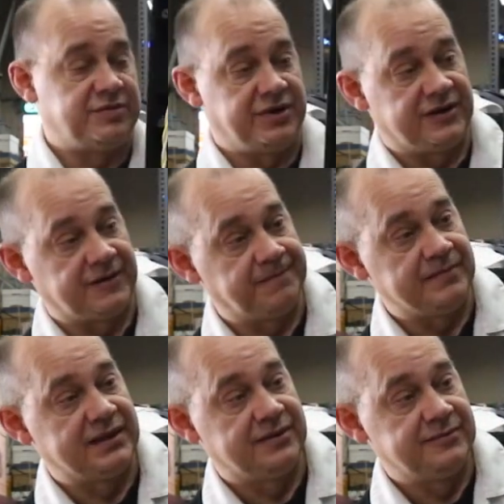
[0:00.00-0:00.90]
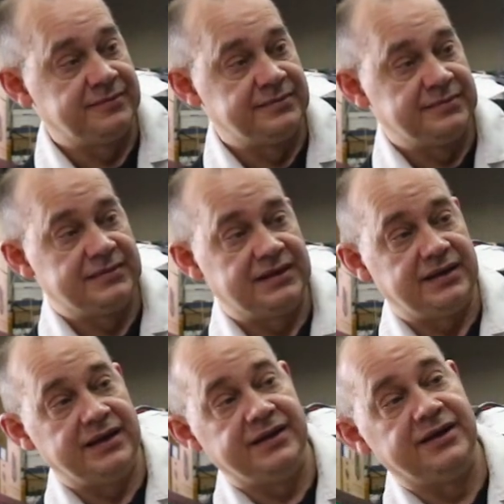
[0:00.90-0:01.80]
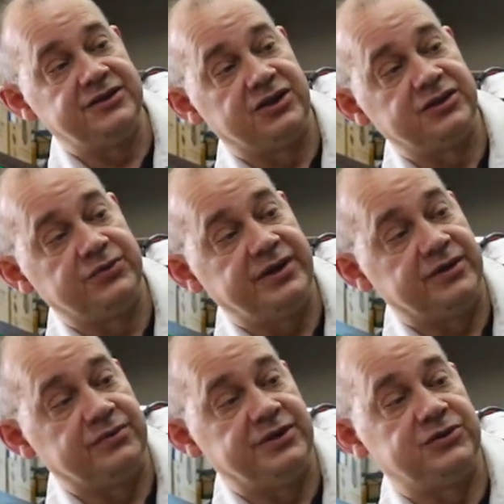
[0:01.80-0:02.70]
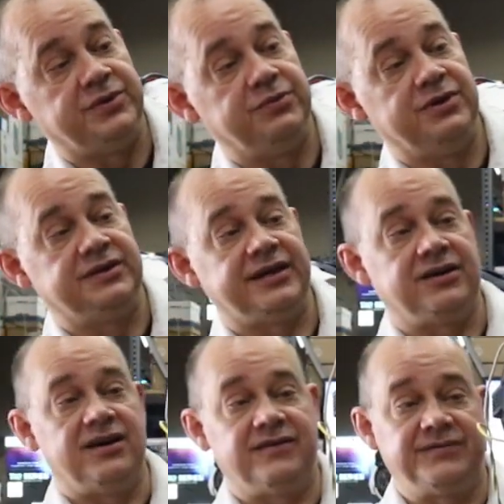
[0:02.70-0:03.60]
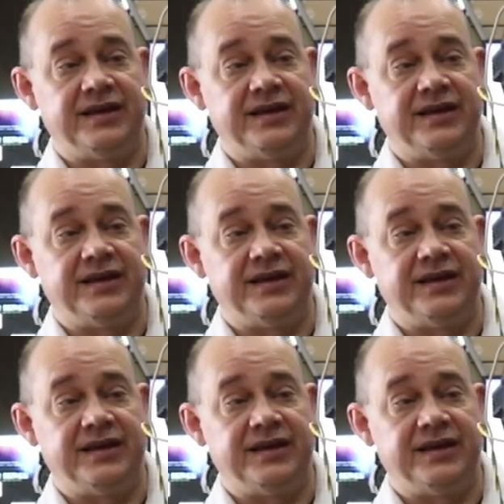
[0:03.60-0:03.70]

speaker. And there's our tweeter, which we will take off.